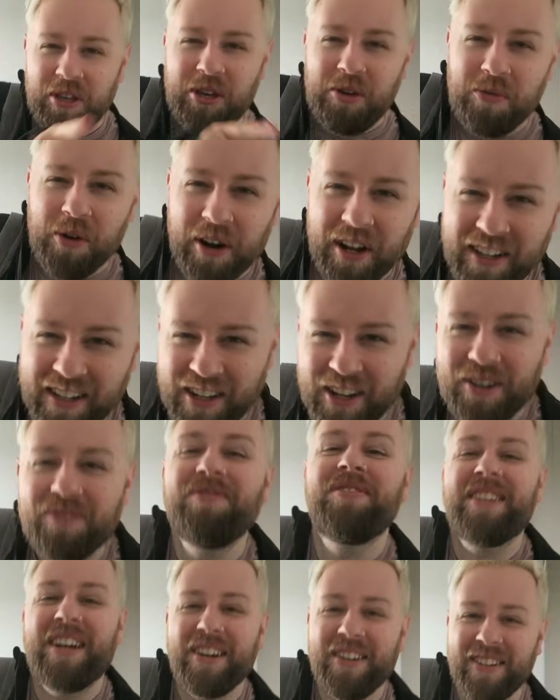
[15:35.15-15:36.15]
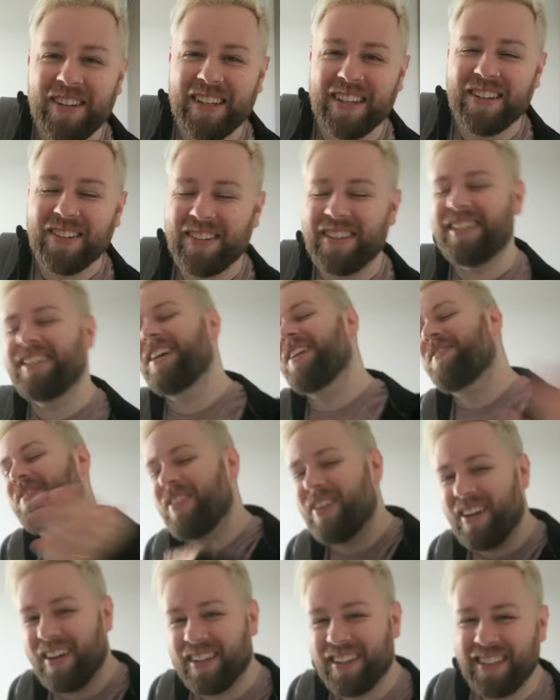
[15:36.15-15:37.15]
You want to come, don't you? Come
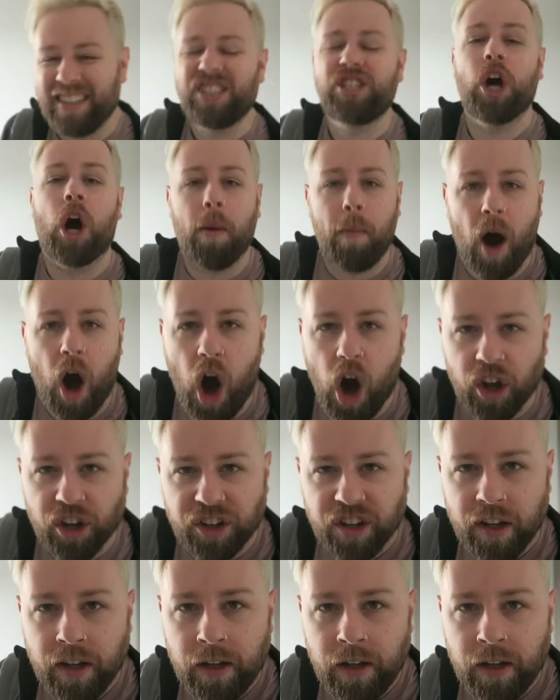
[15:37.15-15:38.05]
on, come on. Now,